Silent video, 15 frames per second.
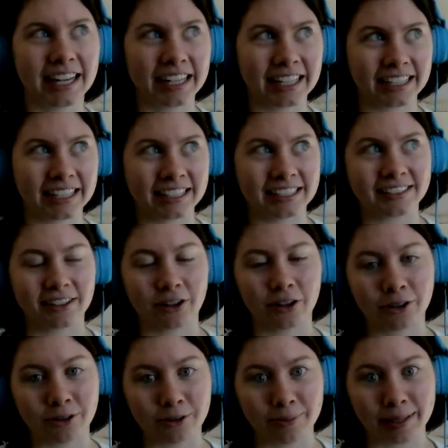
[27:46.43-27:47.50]
And,
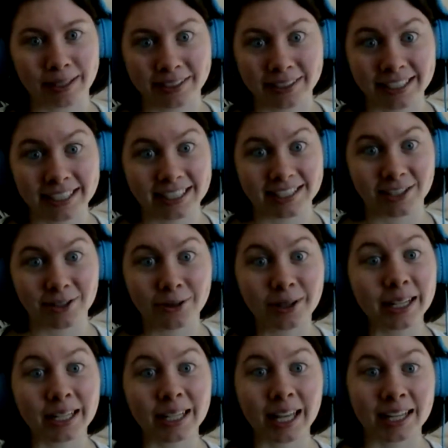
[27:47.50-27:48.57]
oh my goodness, you
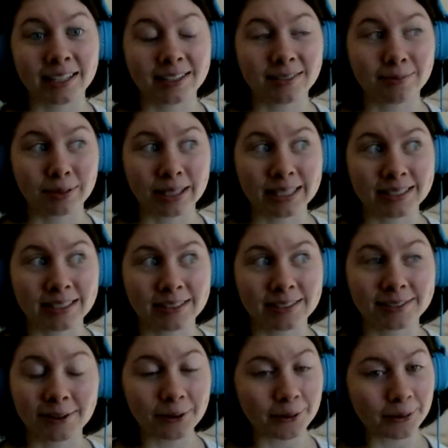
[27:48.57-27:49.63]
can get places
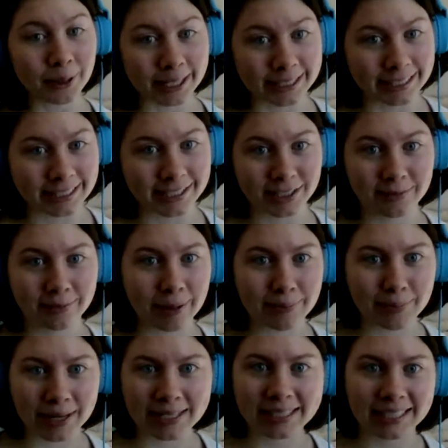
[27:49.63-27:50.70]
so quickly just by
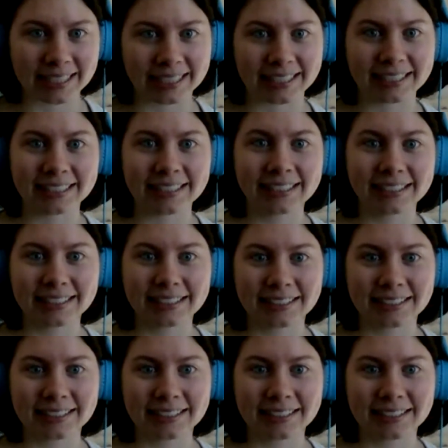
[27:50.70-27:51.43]
biking.